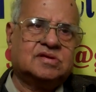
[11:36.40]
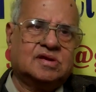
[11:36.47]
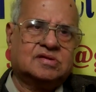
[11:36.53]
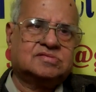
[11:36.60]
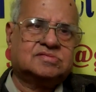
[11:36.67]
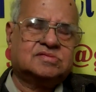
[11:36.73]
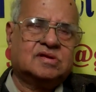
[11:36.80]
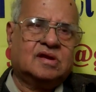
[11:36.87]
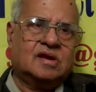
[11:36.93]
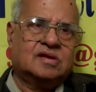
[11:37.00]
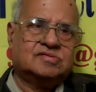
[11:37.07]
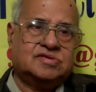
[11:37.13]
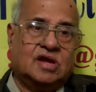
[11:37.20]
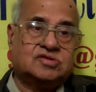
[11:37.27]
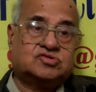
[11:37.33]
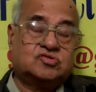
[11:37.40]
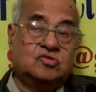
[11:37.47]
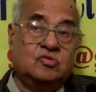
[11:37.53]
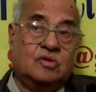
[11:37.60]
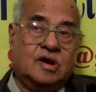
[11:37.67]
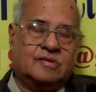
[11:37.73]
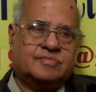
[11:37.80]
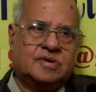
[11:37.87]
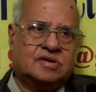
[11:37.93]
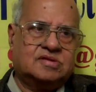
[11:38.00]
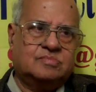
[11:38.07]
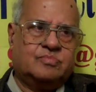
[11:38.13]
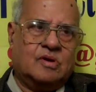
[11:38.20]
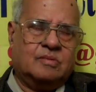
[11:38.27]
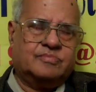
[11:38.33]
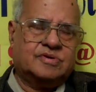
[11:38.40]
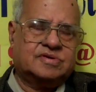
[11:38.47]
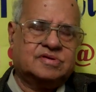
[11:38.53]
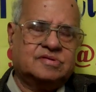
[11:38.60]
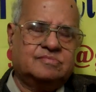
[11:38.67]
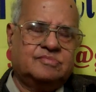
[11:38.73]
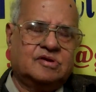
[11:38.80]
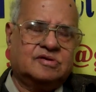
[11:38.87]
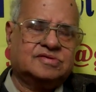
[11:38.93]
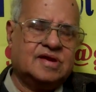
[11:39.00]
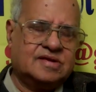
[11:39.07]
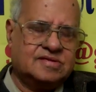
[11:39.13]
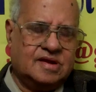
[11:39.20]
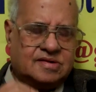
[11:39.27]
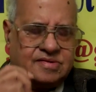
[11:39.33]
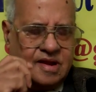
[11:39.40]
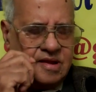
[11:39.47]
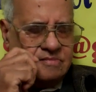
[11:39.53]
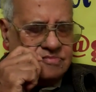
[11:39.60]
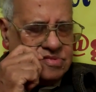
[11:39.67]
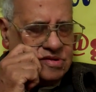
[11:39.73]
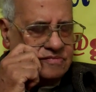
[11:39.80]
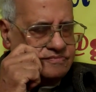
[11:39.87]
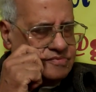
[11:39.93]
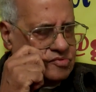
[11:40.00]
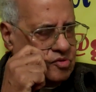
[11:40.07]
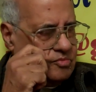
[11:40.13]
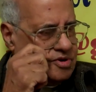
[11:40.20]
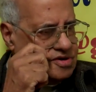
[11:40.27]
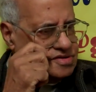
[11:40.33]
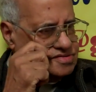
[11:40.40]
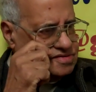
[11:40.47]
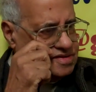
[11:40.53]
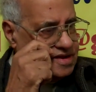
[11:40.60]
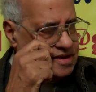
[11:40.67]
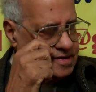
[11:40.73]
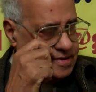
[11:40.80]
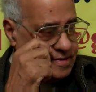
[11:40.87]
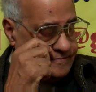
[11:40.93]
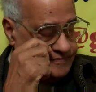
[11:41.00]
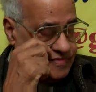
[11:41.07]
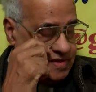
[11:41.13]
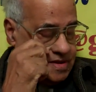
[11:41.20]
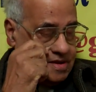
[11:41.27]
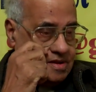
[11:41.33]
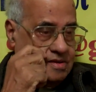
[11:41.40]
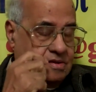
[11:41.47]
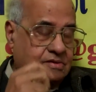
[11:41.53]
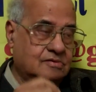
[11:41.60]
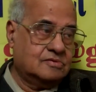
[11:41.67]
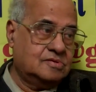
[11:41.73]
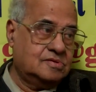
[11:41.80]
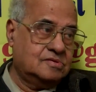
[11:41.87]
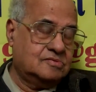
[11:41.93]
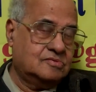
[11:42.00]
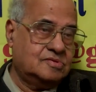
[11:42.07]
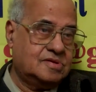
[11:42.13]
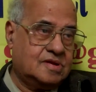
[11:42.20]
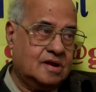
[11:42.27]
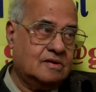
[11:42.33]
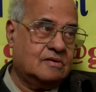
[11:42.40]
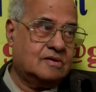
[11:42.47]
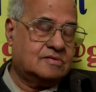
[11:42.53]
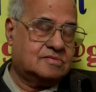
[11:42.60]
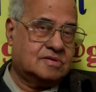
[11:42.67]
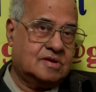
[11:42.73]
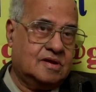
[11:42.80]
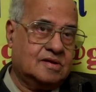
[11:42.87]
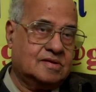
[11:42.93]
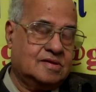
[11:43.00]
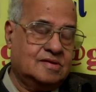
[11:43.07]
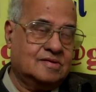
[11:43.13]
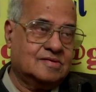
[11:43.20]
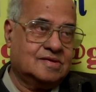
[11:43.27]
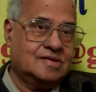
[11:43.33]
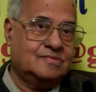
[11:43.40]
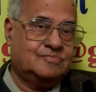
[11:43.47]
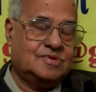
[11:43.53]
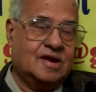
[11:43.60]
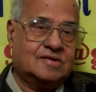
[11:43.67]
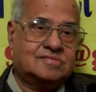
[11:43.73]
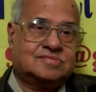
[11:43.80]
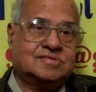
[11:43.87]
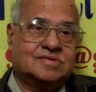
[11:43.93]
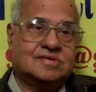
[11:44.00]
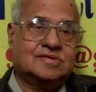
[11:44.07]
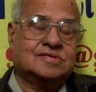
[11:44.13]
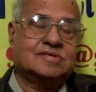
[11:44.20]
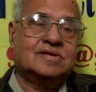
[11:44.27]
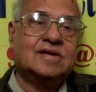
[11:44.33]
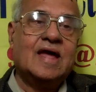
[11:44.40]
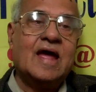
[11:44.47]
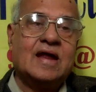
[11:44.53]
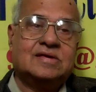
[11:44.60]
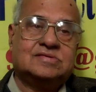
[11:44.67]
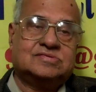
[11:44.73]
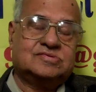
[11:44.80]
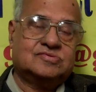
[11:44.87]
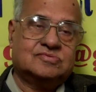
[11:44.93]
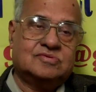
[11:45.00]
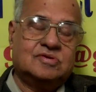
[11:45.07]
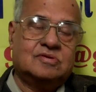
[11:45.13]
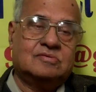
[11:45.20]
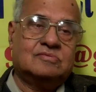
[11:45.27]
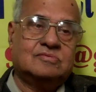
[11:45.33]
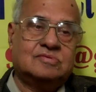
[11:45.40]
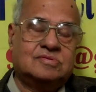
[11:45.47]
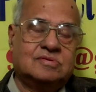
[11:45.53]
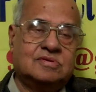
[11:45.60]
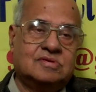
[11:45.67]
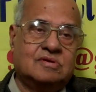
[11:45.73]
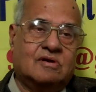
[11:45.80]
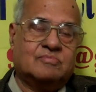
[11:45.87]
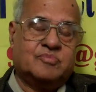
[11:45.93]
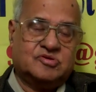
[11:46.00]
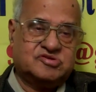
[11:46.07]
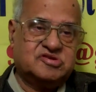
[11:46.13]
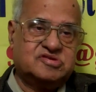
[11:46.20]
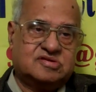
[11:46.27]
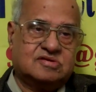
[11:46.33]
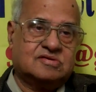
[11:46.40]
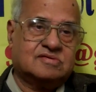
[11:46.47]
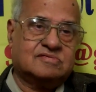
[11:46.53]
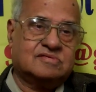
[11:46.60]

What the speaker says: Yes, yes. Just to look after the property, because at that time, if nobody is there, we cannot give that land in our possession.